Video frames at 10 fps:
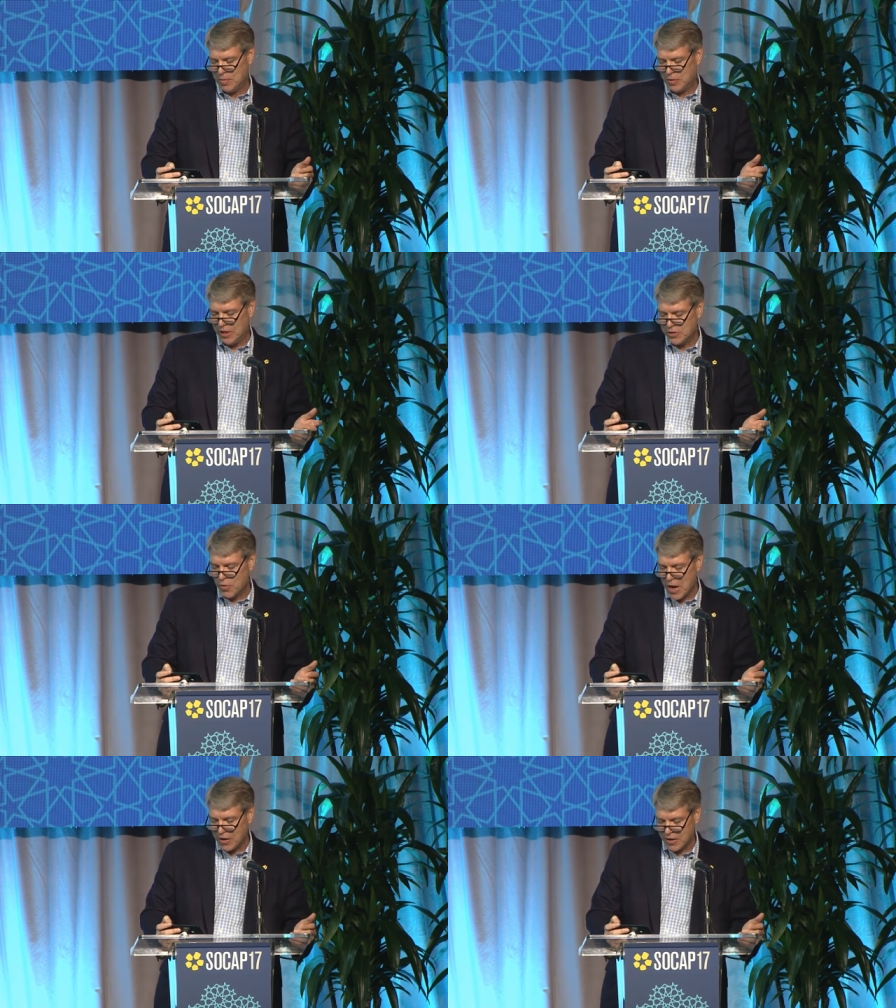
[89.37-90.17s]
Please
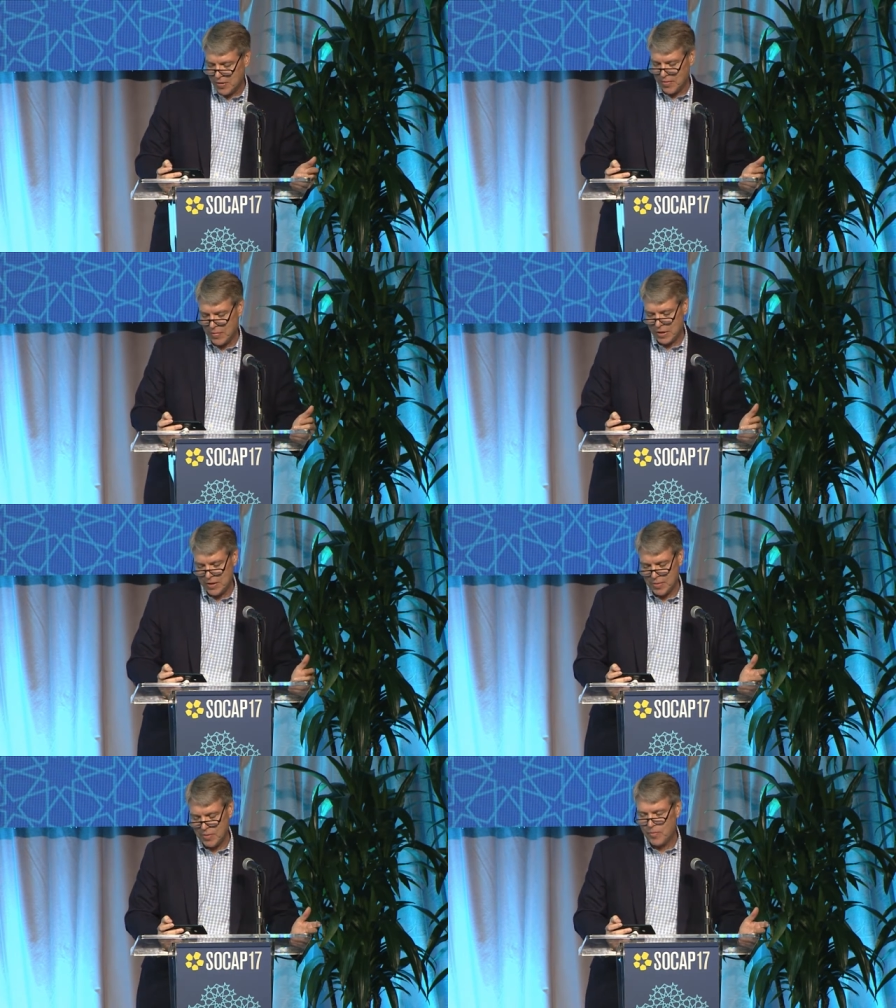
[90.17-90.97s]
welcome
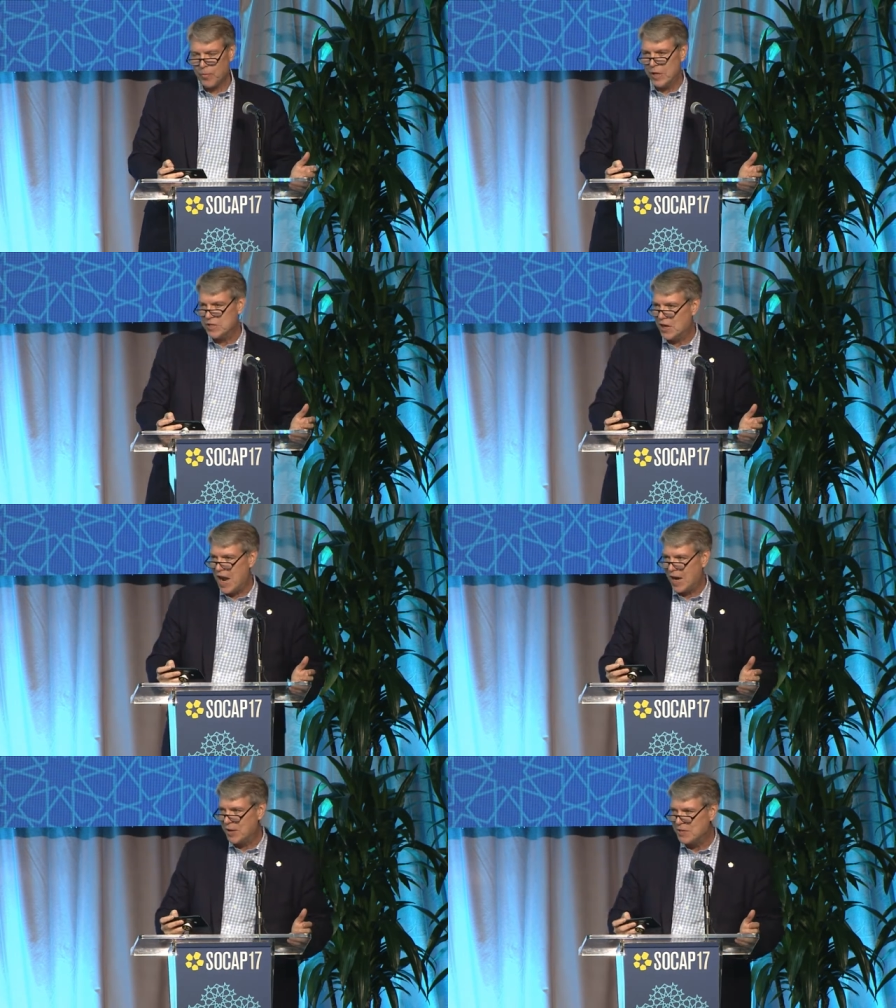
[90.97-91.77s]
Mr.
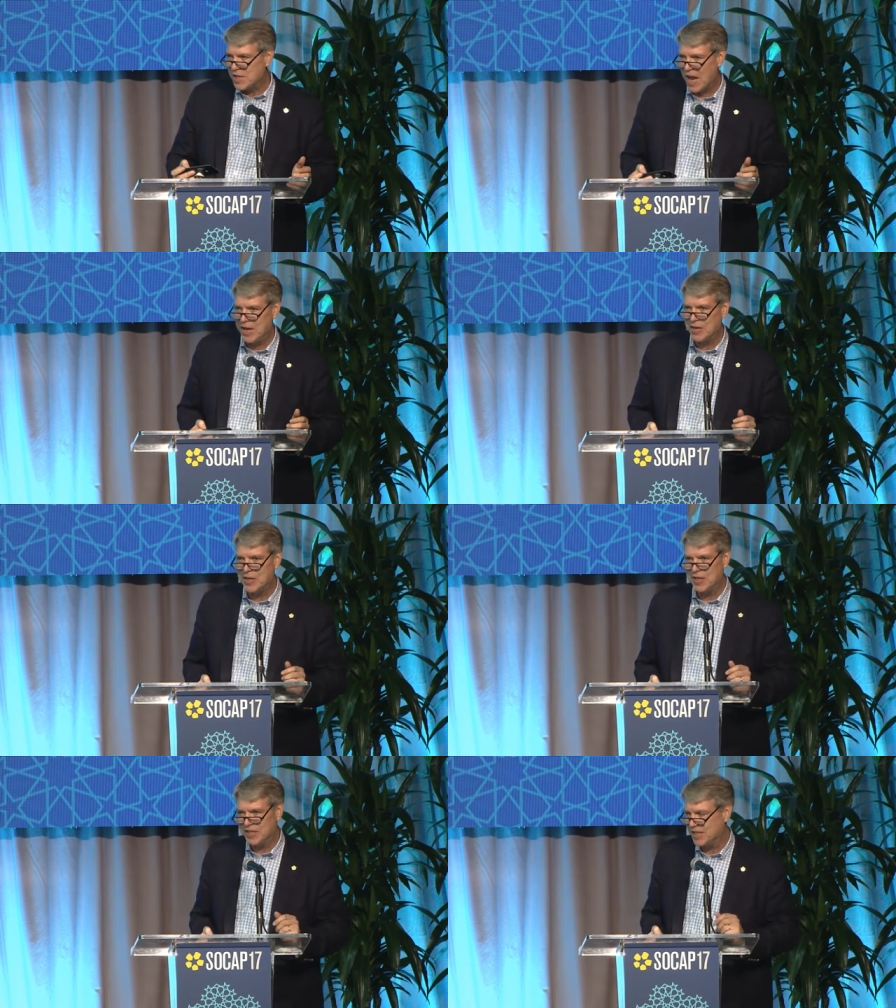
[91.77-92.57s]
Achim Steiner
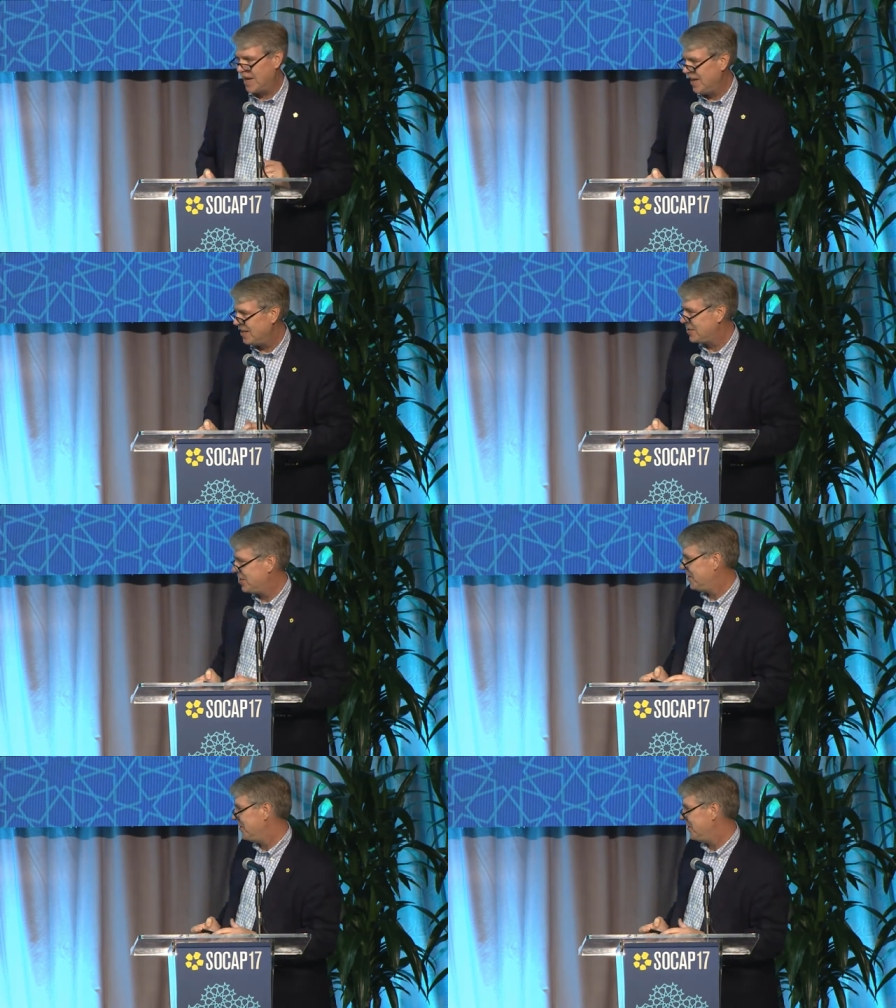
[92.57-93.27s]
to the stage.